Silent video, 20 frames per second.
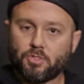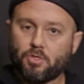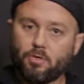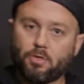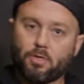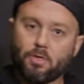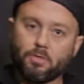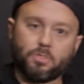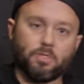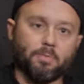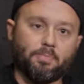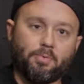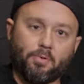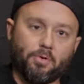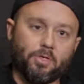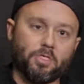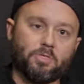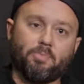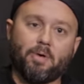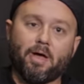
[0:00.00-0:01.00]
So go
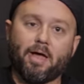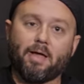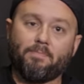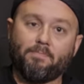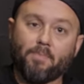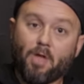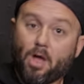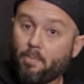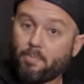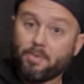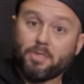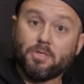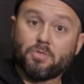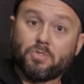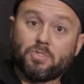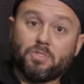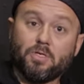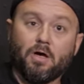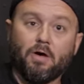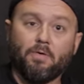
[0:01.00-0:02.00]
support us by helping
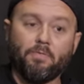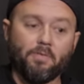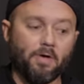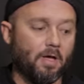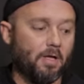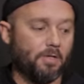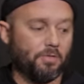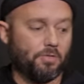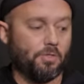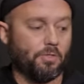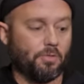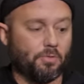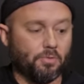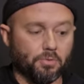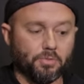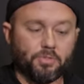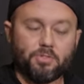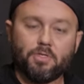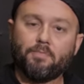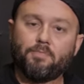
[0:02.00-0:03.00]
yourself to the
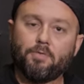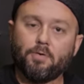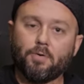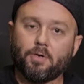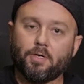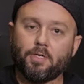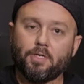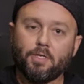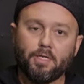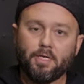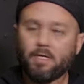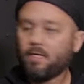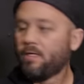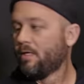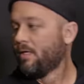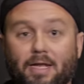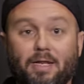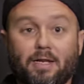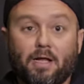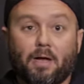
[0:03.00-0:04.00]
cool stuff you already need.
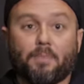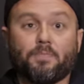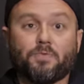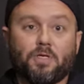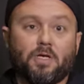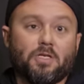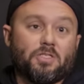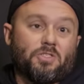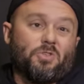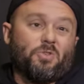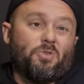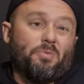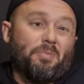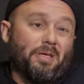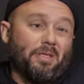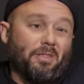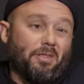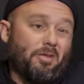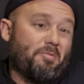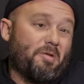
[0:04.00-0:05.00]
And it helps us because we
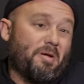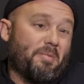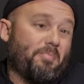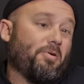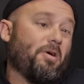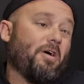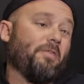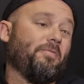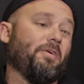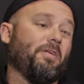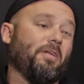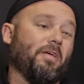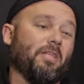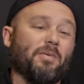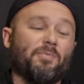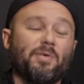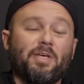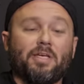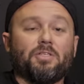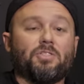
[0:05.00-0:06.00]
make a little bit of profit and
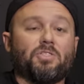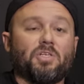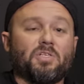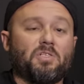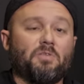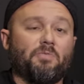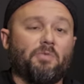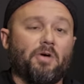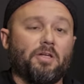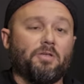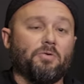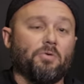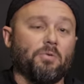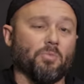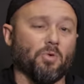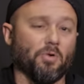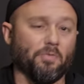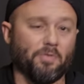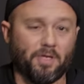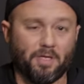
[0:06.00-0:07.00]
then we can justify doing
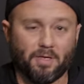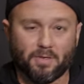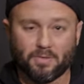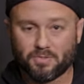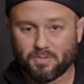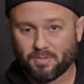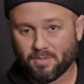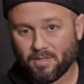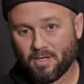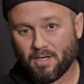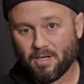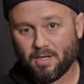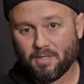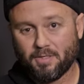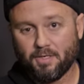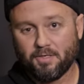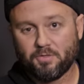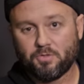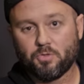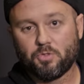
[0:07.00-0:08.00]
more videos.
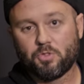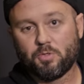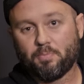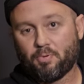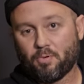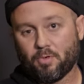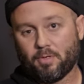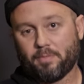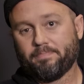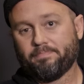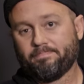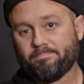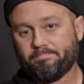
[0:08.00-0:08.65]
Thanks for your support.